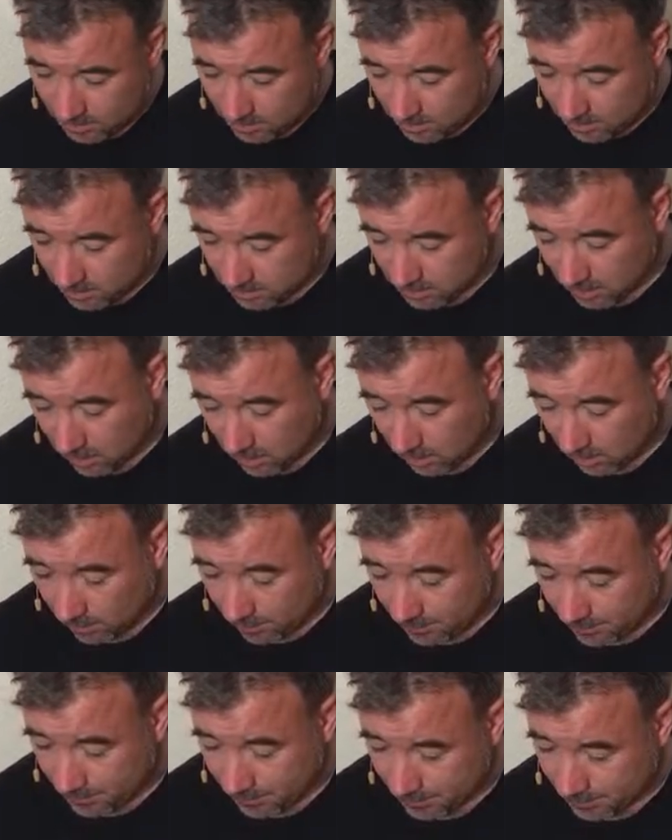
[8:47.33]
So
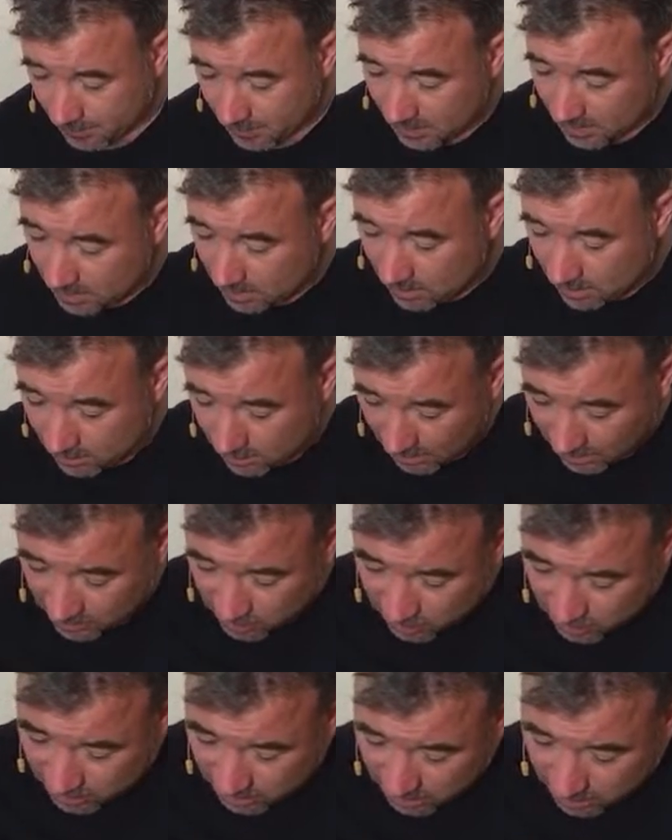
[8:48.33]
that's
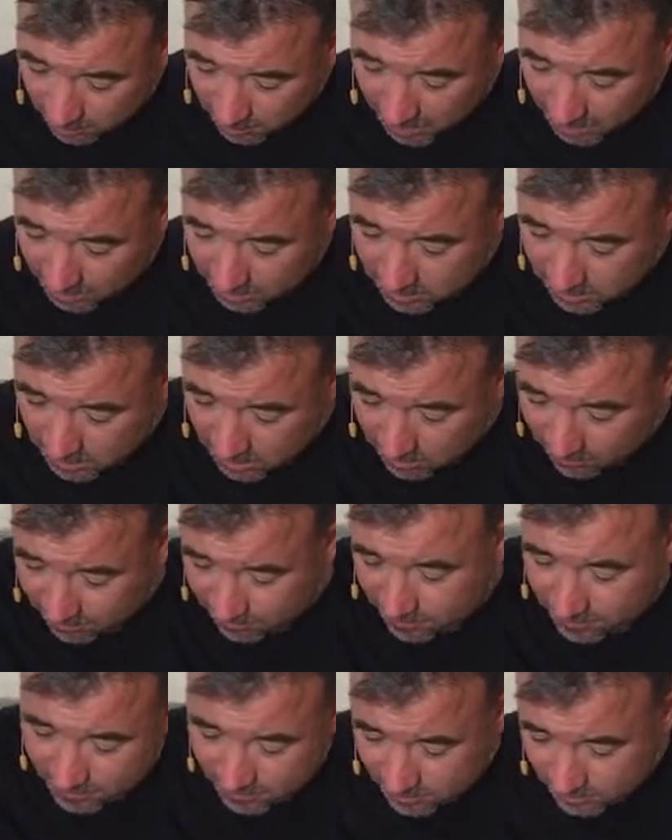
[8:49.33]
just gonna make
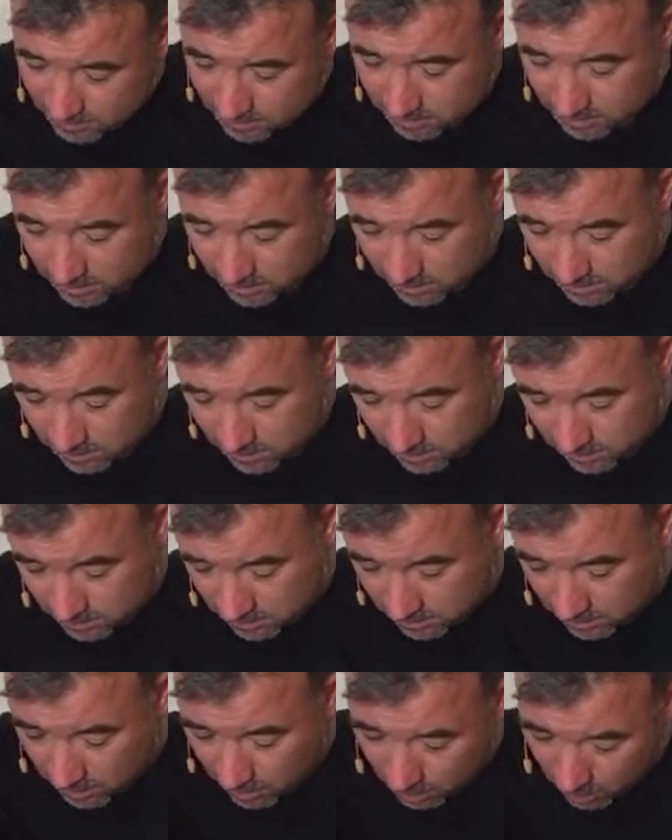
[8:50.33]
stuff
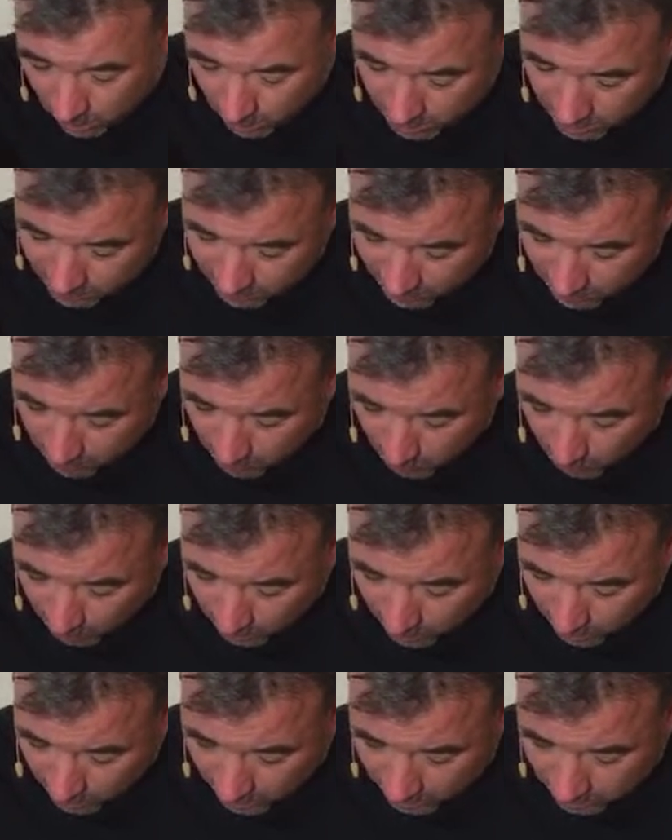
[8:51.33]
go even more
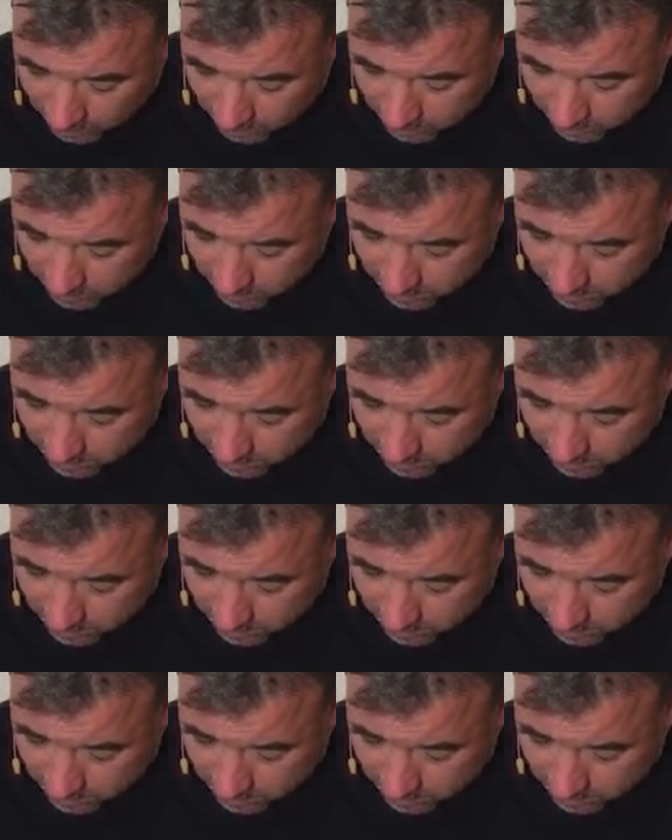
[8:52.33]
nuts.